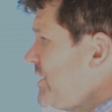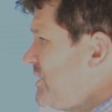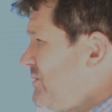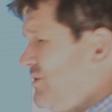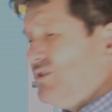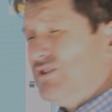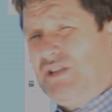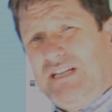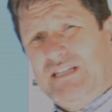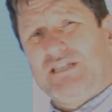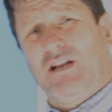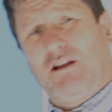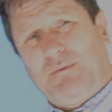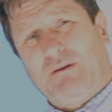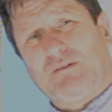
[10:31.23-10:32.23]
You also need
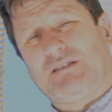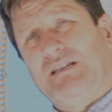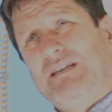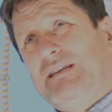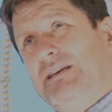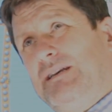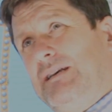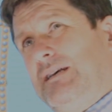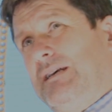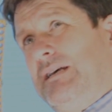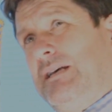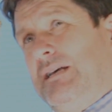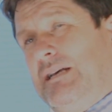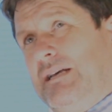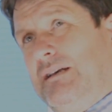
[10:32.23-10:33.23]
to know about
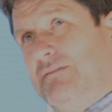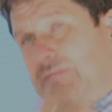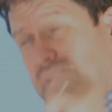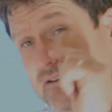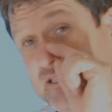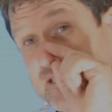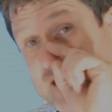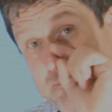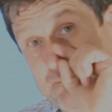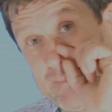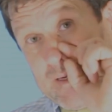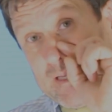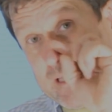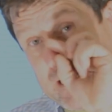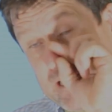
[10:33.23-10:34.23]
very
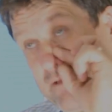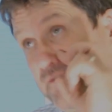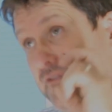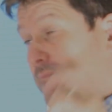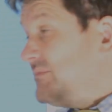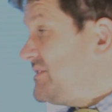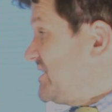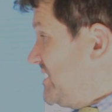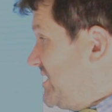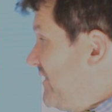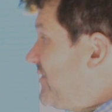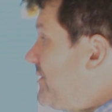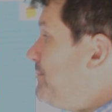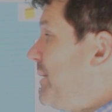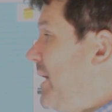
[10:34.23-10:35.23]
simply, if
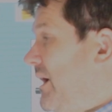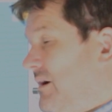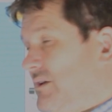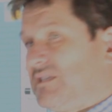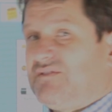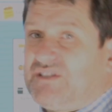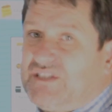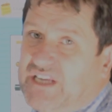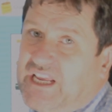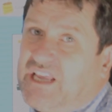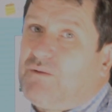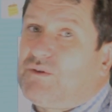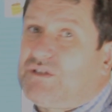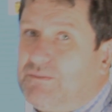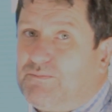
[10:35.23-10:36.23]
different parts of a
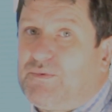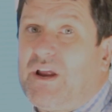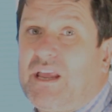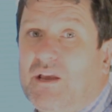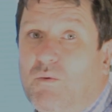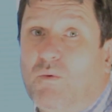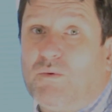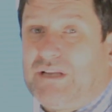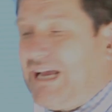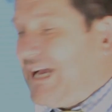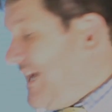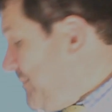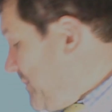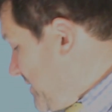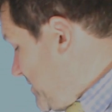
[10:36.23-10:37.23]
circuit were to break, what would
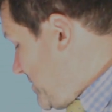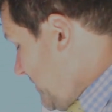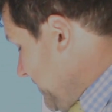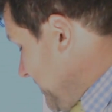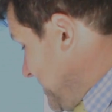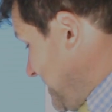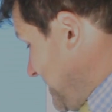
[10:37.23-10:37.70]
happen? So, for